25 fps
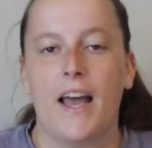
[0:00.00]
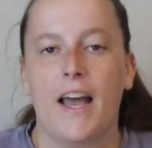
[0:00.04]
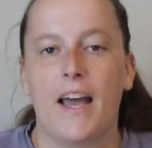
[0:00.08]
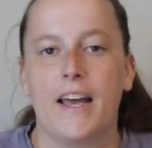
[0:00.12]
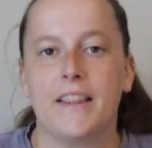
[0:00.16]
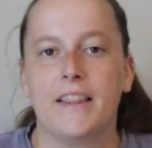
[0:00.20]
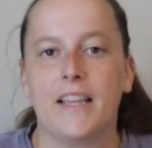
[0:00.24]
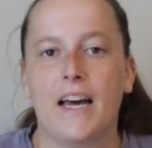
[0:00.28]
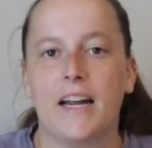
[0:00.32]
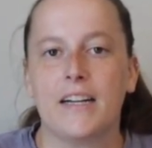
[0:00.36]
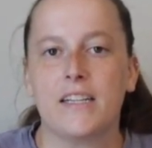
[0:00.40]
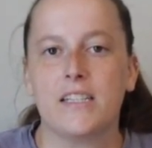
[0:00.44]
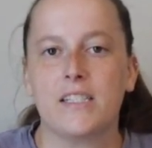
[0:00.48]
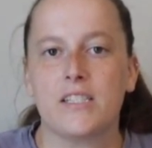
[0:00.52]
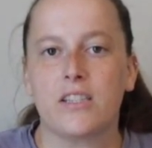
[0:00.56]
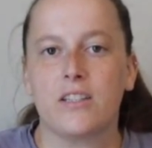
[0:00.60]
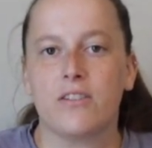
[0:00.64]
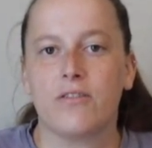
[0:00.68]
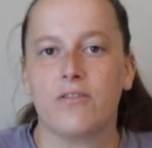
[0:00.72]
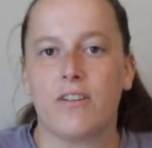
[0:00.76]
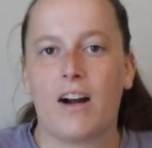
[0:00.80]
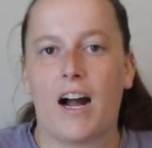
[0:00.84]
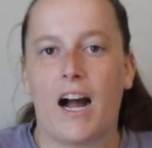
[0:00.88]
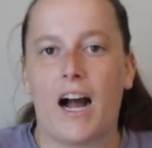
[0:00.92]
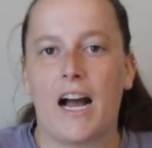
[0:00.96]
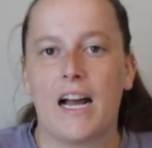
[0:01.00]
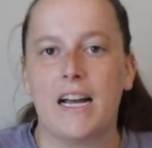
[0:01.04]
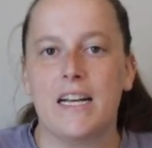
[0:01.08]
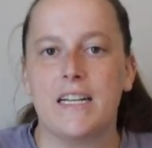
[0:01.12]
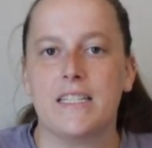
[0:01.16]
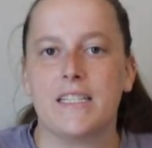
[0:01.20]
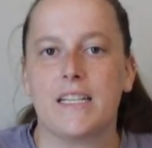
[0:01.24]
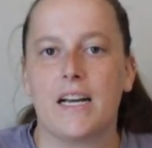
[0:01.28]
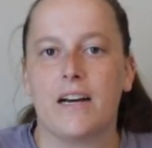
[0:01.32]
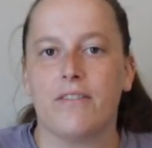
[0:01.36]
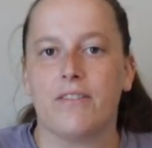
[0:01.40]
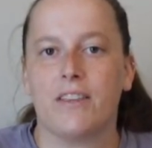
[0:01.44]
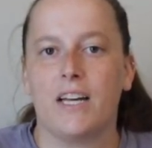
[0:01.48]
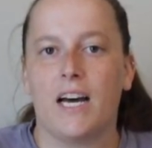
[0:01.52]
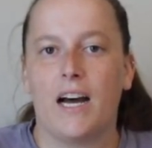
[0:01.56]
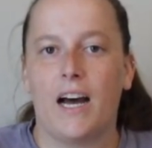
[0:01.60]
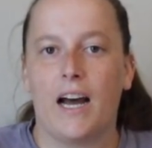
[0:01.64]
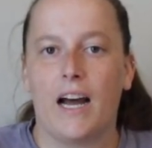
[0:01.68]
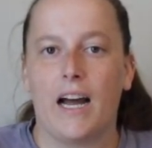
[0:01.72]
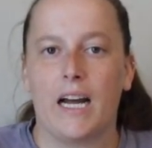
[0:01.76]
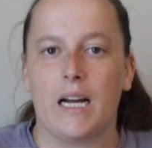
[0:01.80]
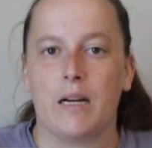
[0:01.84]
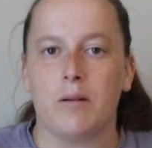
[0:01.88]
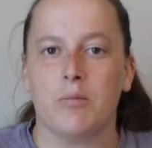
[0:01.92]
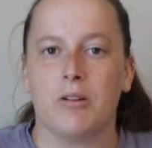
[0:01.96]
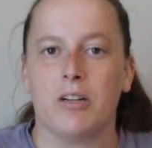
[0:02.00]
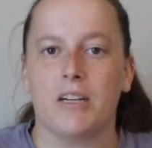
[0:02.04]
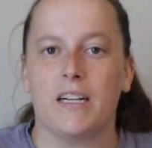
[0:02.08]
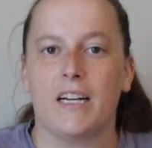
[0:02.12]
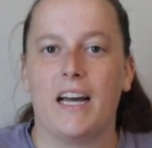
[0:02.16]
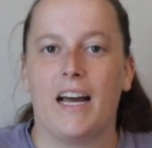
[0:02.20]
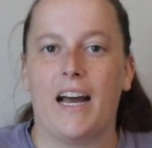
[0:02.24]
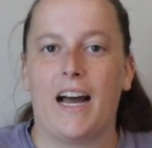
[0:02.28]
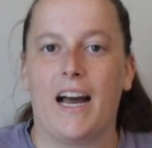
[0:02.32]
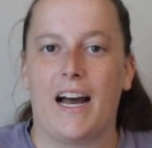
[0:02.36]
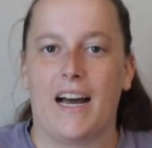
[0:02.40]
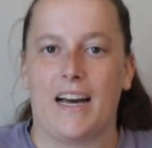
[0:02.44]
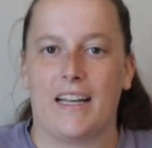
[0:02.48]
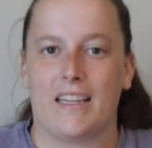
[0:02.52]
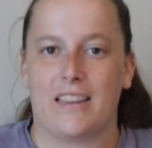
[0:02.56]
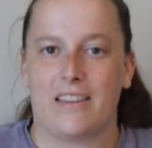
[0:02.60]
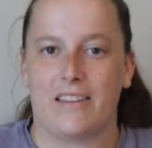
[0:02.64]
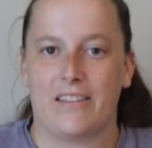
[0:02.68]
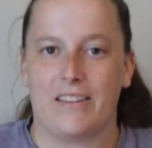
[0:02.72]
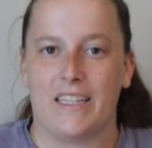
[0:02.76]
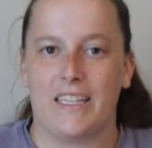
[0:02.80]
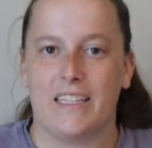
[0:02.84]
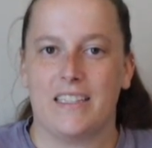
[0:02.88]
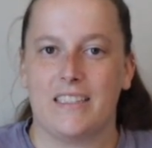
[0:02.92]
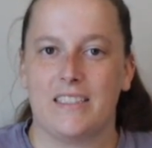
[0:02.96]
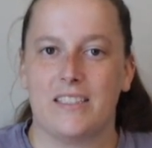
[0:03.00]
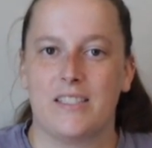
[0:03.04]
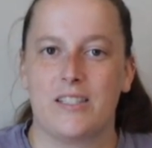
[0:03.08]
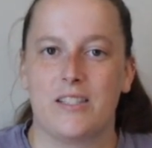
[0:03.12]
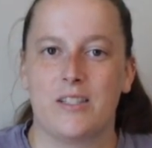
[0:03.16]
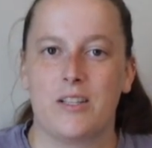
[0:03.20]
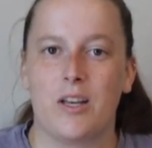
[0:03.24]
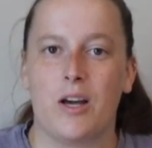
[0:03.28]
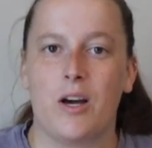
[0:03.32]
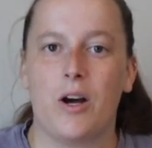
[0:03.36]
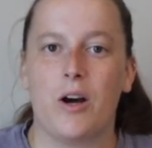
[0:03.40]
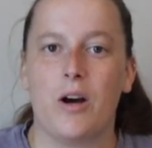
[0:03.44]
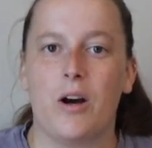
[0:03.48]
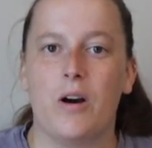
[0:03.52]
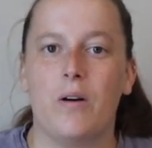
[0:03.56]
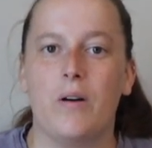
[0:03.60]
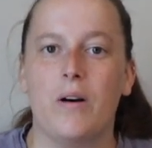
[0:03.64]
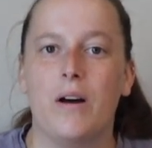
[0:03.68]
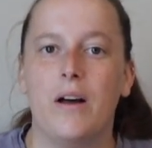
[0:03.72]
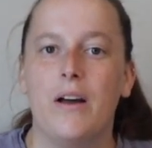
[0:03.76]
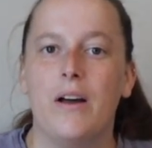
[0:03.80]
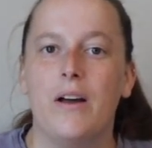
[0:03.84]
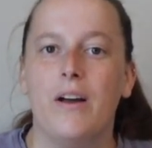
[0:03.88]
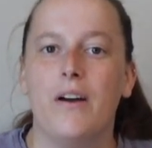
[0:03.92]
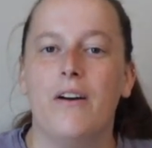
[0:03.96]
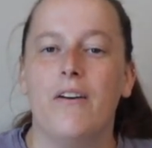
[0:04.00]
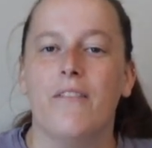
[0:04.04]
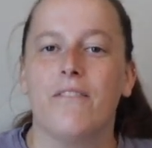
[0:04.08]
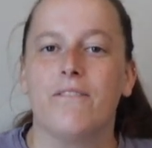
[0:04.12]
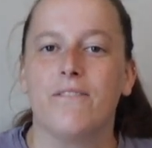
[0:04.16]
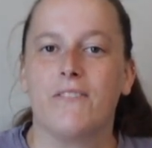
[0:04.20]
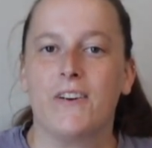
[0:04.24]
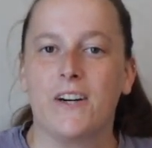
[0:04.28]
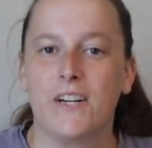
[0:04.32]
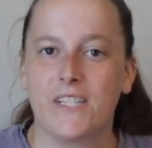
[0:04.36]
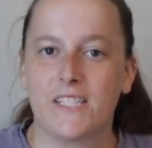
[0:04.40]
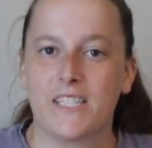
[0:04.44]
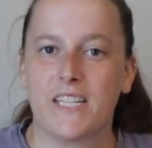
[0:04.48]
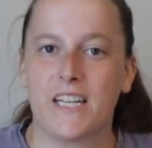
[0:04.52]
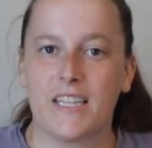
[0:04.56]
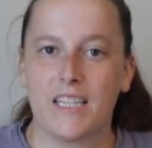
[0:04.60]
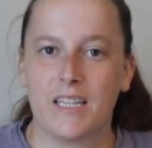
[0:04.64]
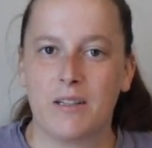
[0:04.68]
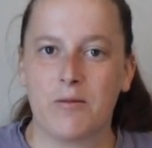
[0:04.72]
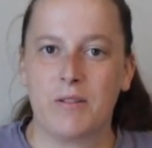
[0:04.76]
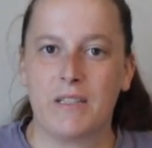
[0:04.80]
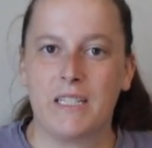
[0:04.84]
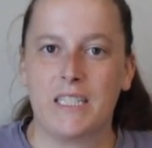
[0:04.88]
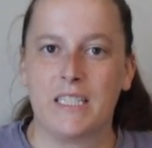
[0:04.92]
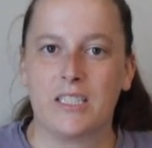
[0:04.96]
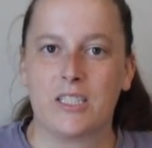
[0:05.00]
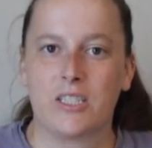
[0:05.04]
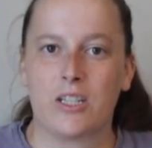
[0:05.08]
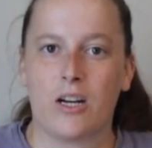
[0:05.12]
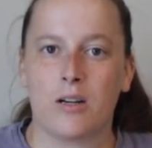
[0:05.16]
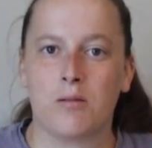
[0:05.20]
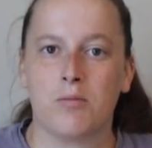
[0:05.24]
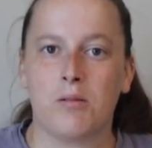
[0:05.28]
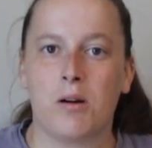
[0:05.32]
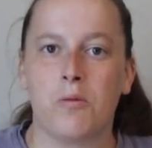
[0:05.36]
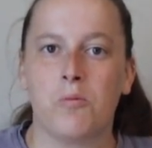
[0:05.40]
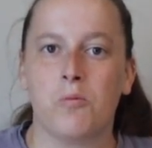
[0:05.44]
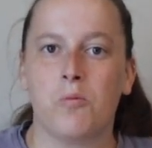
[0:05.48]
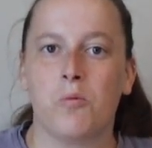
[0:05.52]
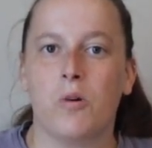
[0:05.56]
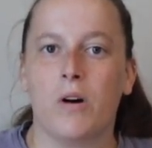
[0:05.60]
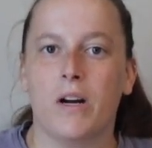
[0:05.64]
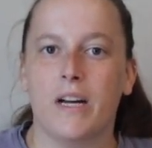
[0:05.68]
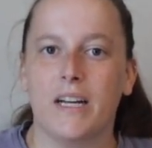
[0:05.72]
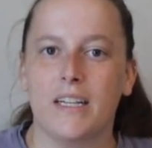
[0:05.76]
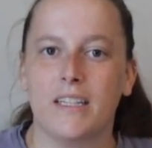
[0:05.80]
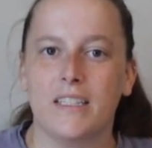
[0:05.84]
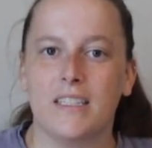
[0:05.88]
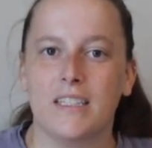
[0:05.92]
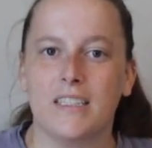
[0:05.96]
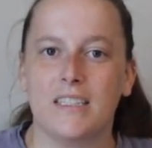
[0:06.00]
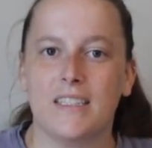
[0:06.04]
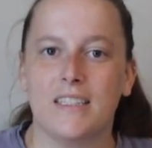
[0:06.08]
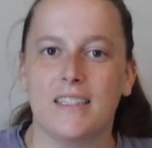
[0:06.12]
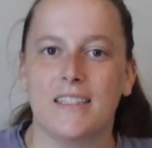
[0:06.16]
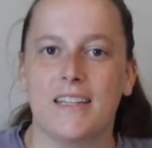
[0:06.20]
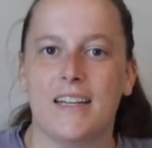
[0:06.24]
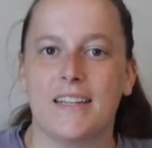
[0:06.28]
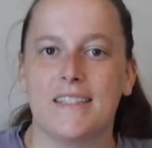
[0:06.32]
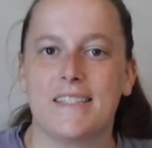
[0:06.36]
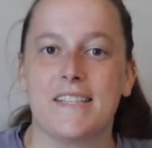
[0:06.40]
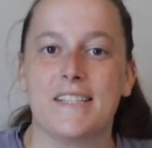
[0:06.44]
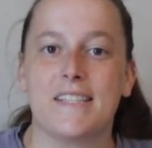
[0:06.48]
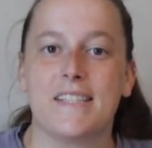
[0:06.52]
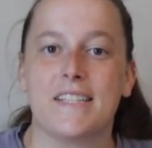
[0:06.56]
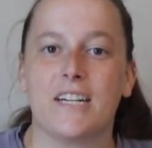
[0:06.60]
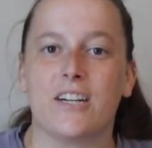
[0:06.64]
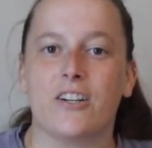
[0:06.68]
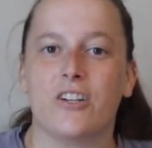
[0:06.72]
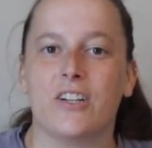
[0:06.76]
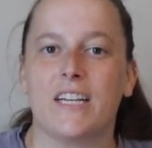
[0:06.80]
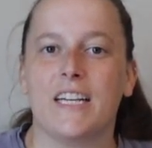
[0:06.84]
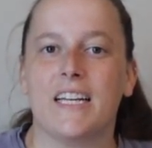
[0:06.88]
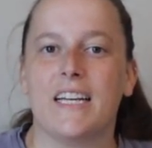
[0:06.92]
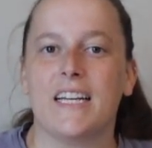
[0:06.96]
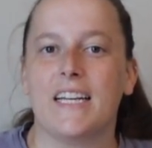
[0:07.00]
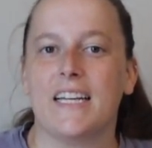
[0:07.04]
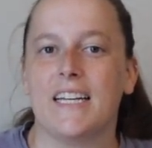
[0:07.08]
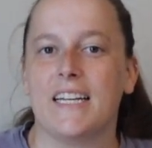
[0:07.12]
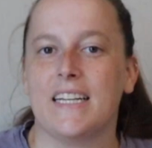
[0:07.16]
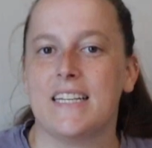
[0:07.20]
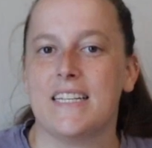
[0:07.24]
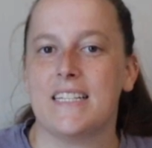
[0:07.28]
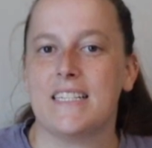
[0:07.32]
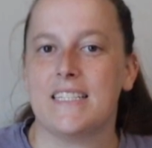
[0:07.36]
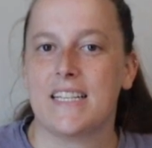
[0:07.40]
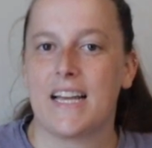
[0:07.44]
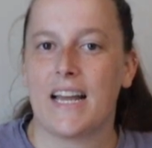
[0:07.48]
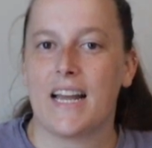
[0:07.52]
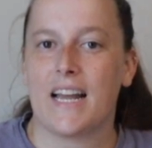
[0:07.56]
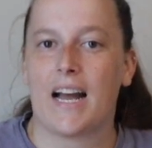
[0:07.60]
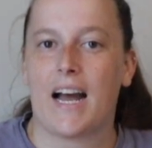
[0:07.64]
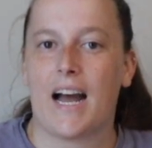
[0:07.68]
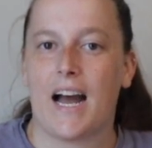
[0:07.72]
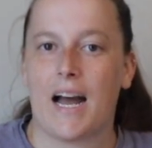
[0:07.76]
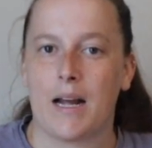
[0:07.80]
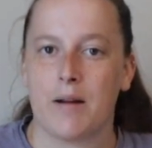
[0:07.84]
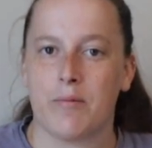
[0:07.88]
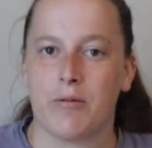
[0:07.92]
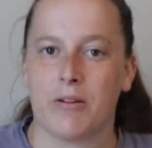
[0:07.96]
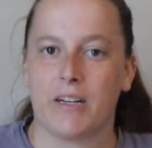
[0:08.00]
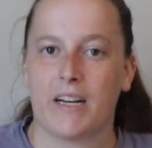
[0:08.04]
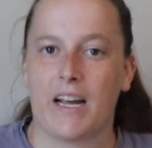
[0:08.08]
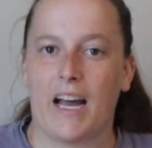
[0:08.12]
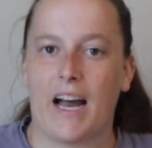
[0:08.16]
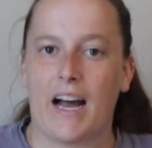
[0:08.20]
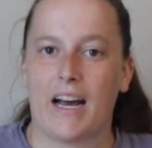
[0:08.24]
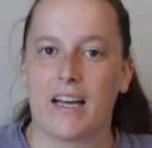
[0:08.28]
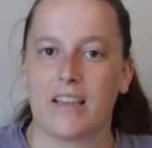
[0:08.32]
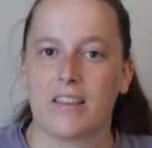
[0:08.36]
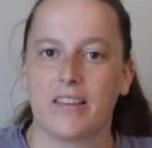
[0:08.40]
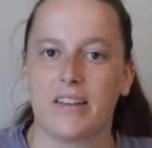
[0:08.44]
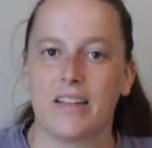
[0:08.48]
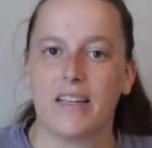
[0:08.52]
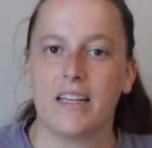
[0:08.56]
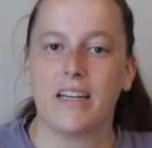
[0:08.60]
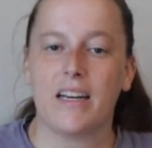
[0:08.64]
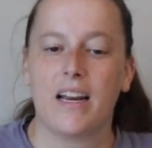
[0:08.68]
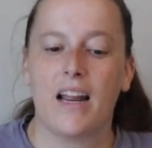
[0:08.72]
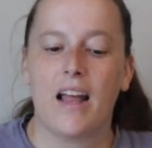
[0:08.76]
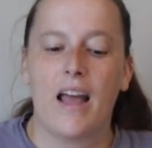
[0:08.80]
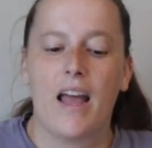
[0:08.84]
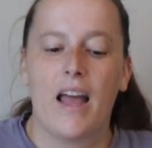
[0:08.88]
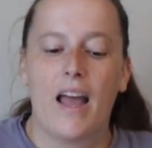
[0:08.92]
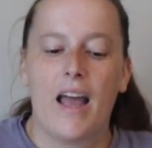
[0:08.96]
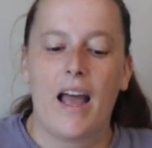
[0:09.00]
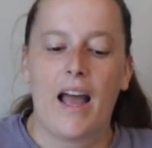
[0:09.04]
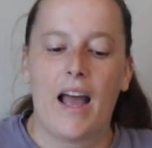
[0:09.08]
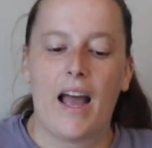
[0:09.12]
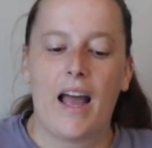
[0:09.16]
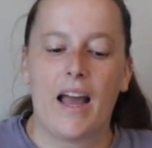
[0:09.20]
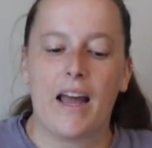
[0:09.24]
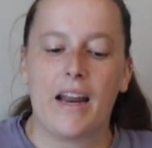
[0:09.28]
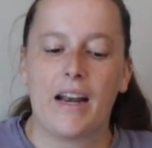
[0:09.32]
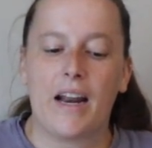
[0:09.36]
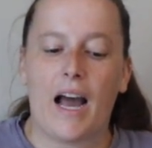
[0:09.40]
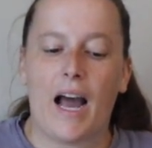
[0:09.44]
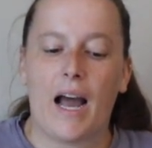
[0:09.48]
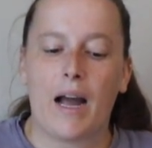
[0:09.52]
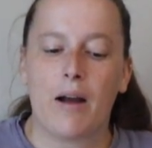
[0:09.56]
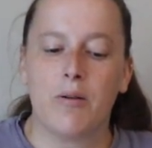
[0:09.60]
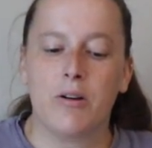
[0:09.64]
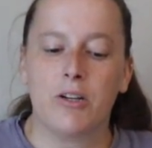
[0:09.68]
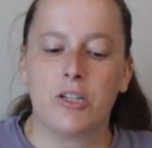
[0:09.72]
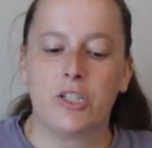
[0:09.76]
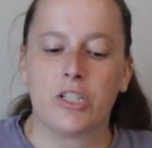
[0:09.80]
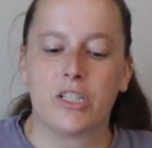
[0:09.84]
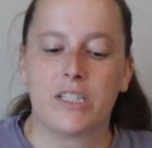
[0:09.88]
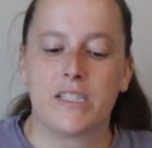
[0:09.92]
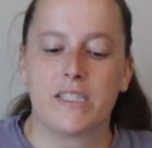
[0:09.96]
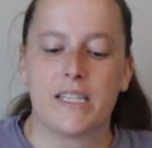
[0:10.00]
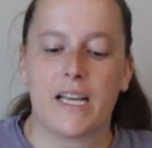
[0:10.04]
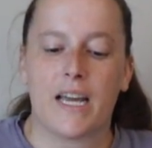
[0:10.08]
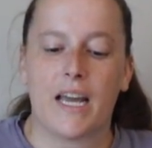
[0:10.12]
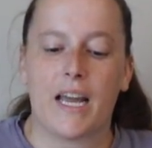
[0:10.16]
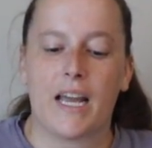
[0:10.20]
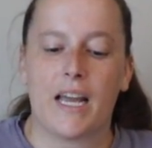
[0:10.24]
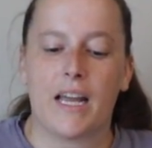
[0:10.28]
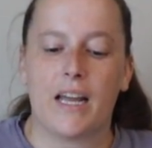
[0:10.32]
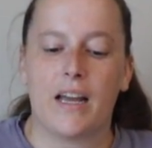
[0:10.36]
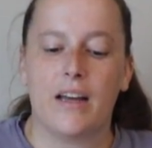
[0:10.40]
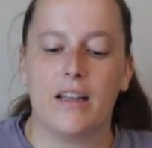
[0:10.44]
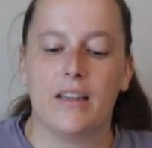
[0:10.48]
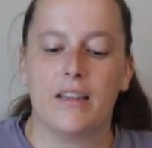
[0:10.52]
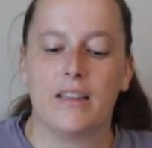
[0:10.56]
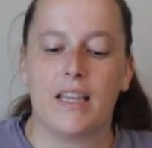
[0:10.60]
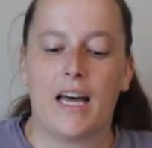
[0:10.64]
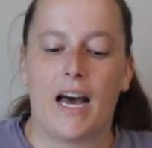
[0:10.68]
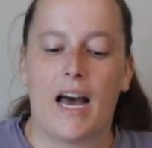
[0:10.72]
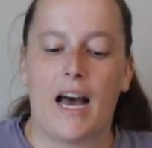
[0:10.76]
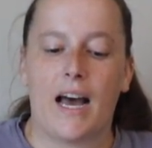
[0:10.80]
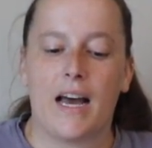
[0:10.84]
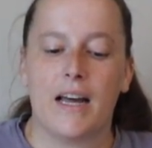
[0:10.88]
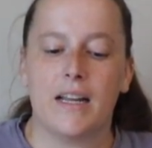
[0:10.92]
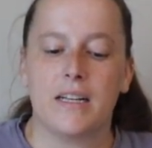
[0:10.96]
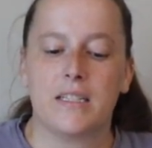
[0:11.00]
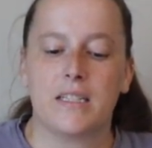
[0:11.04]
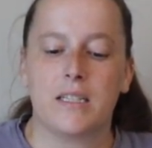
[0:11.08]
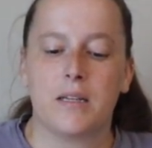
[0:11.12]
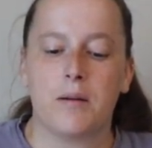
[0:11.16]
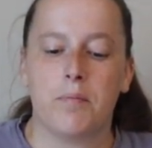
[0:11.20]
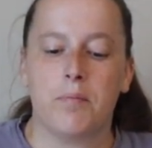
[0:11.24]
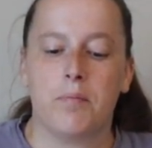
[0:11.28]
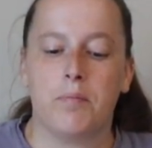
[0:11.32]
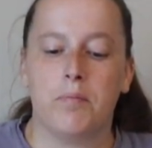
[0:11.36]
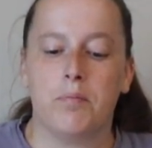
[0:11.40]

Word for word: And that is the rise of the hybrid athlete. So first, I think we need to talk about what necessarily is a hybrid athlete. And I would just say that